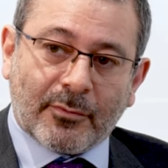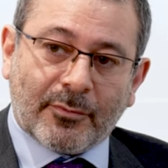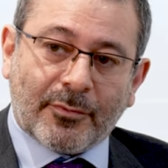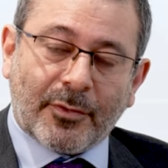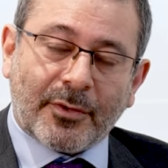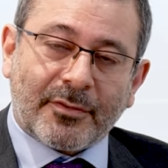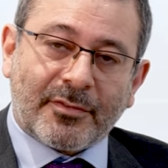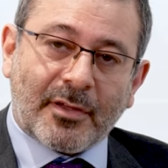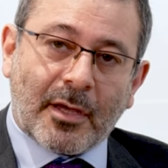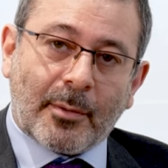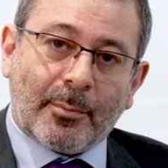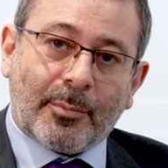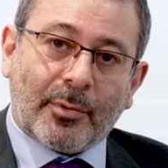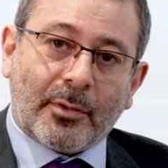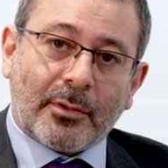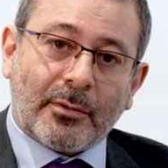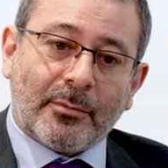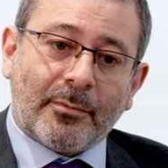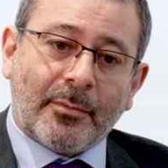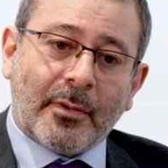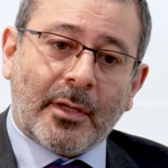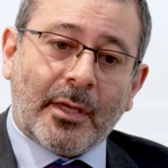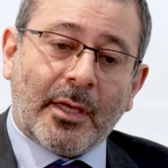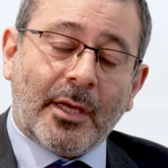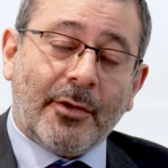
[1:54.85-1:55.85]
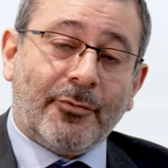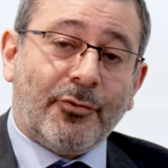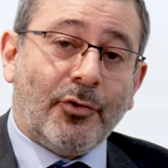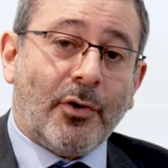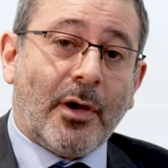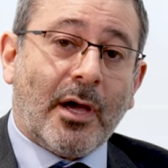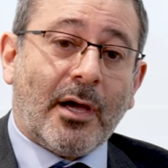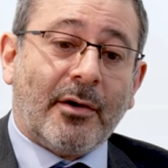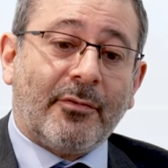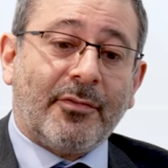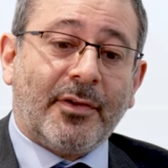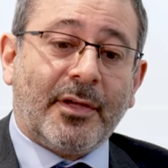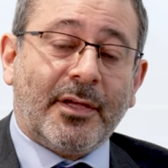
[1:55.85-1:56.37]
For example, if you
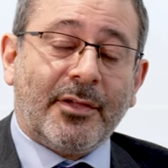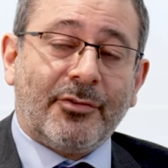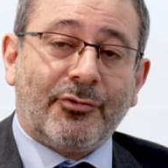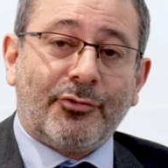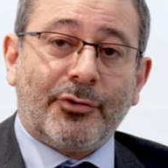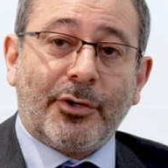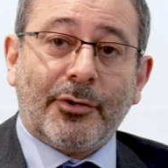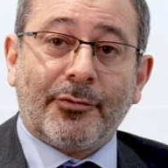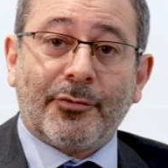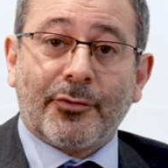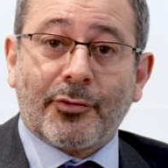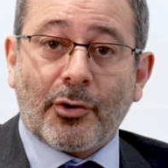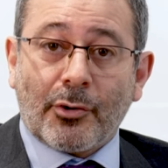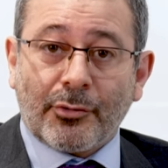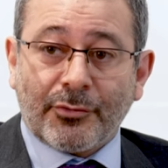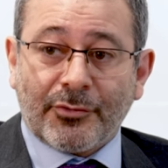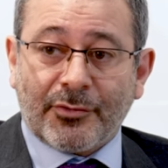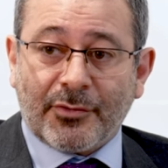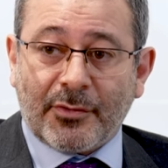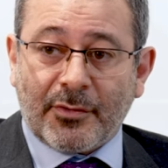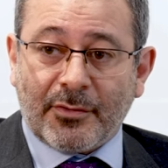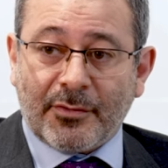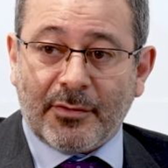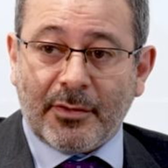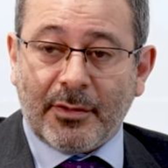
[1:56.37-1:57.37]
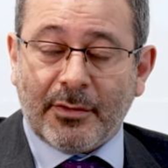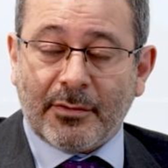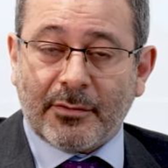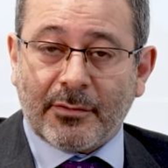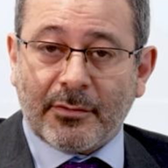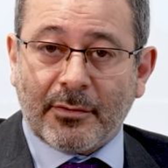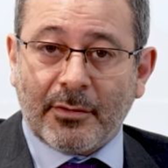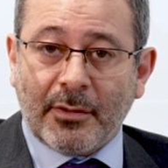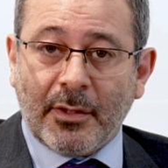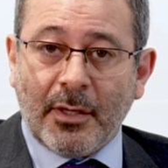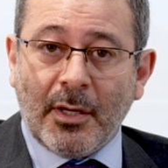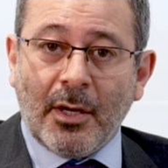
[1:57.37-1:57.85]
have a history of Crohn's disease,